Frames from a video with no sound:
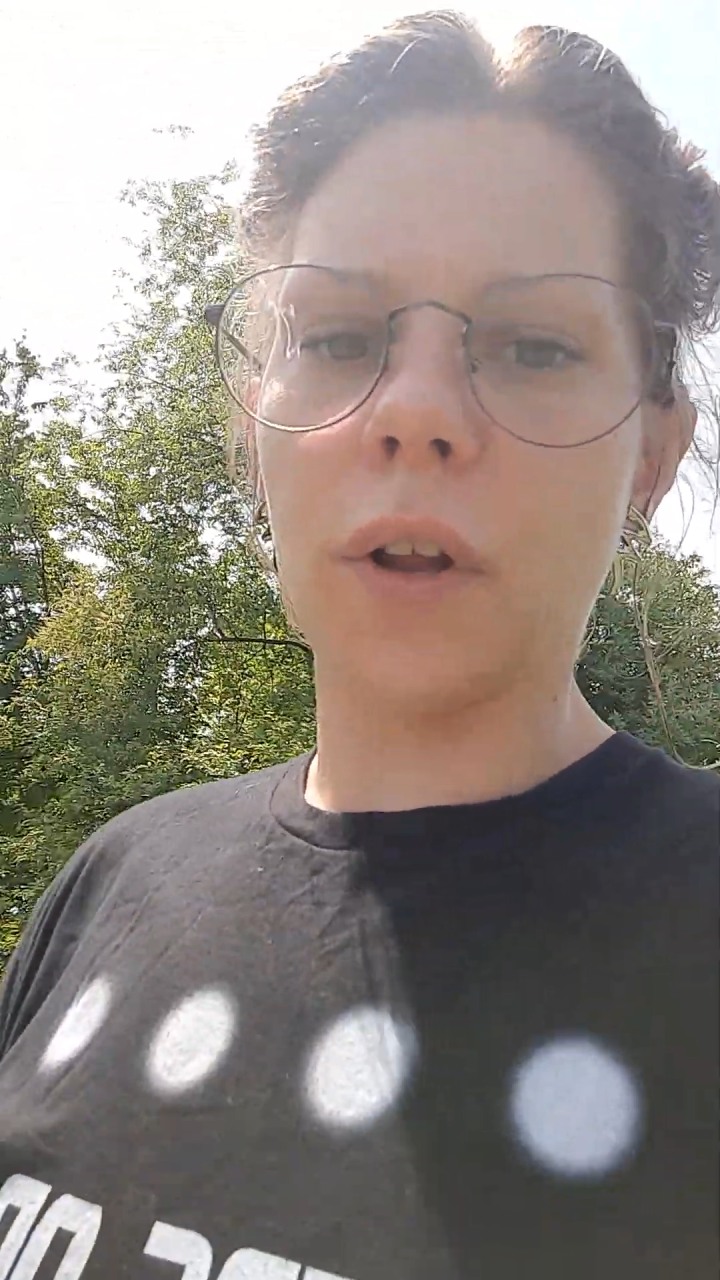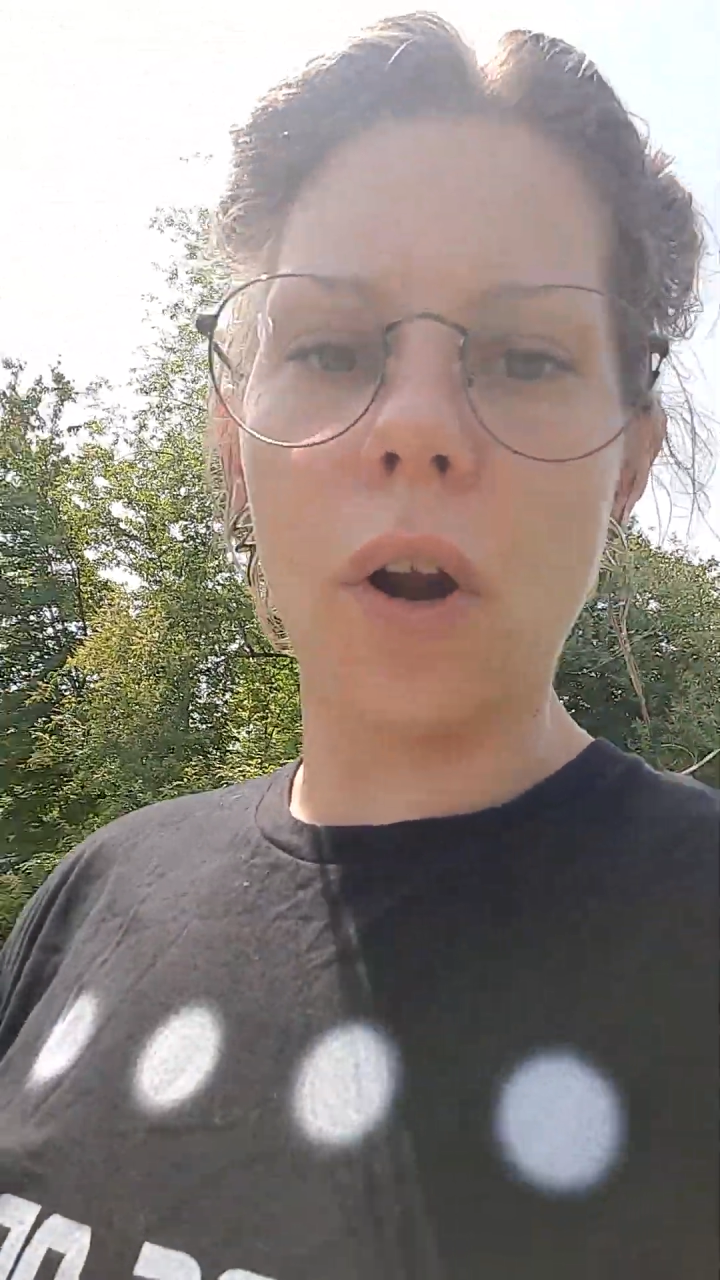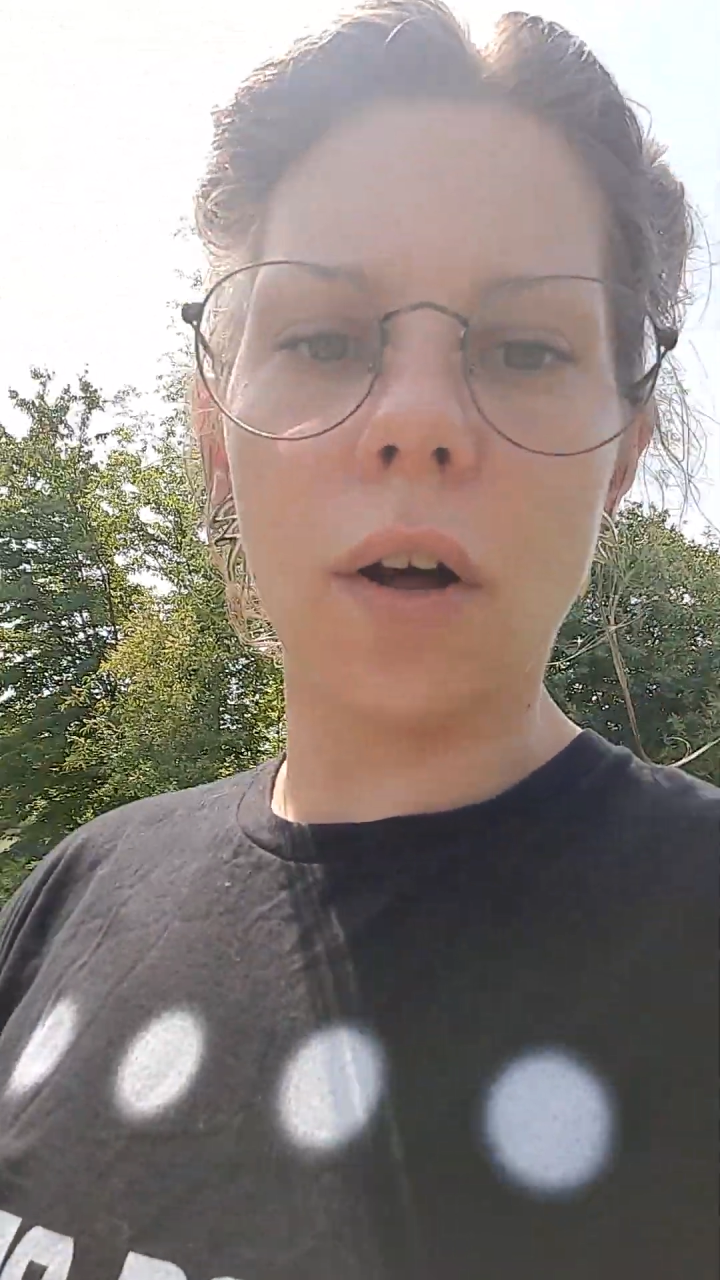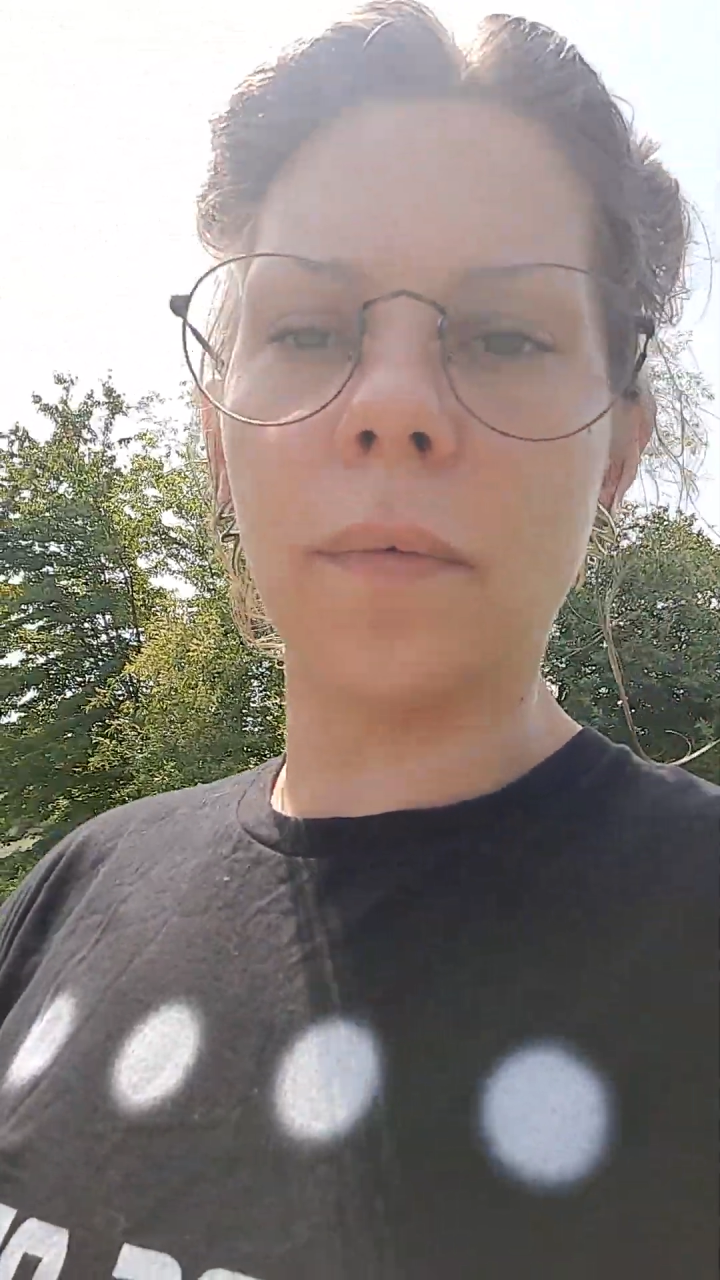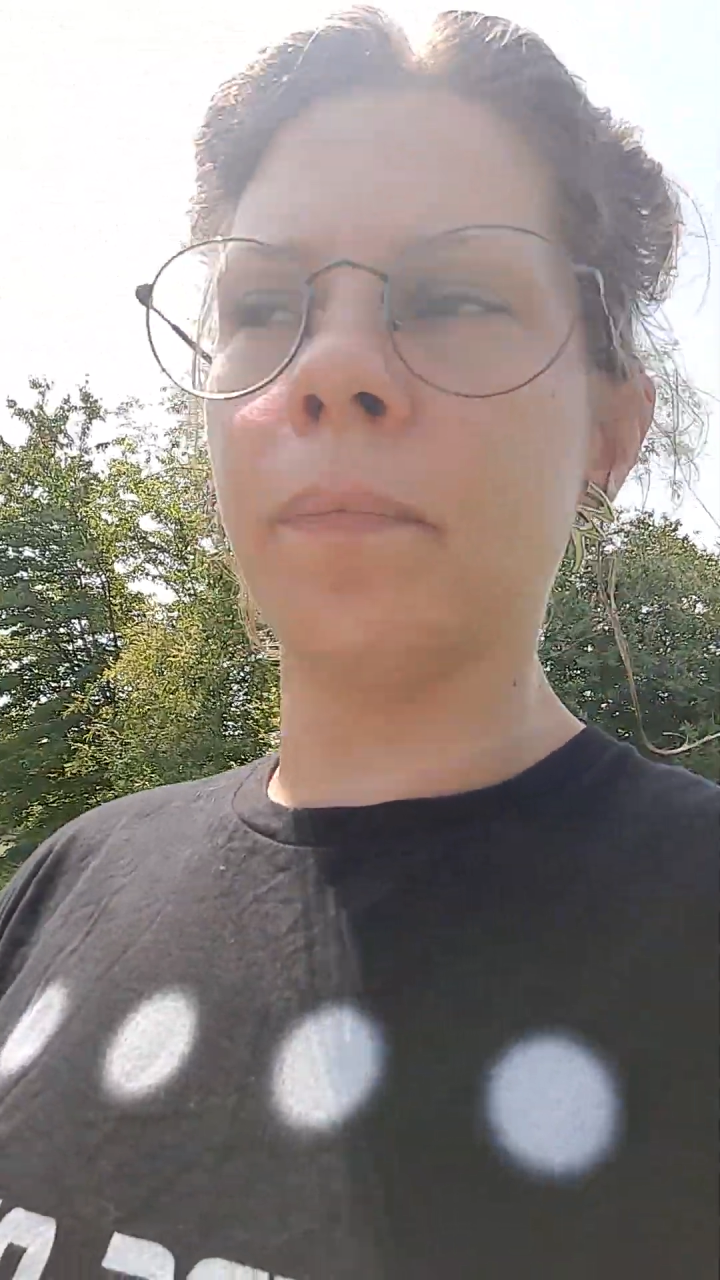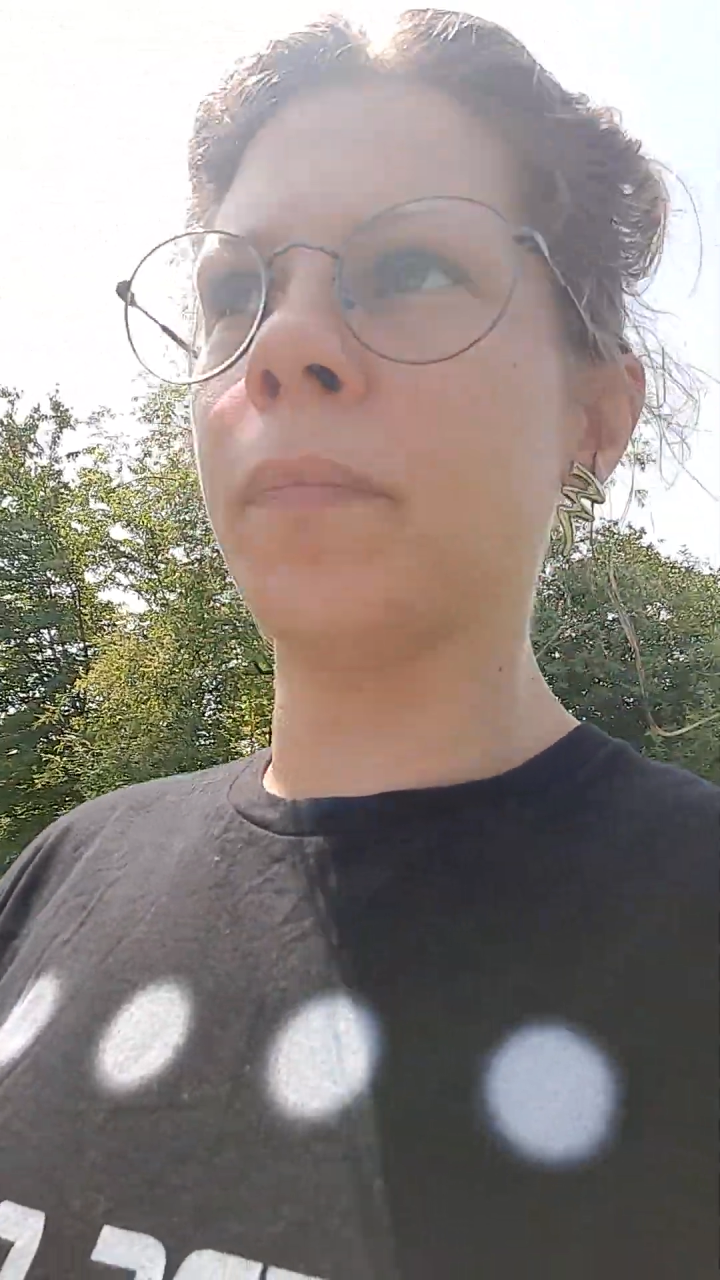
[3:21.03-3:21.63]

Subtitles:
at all.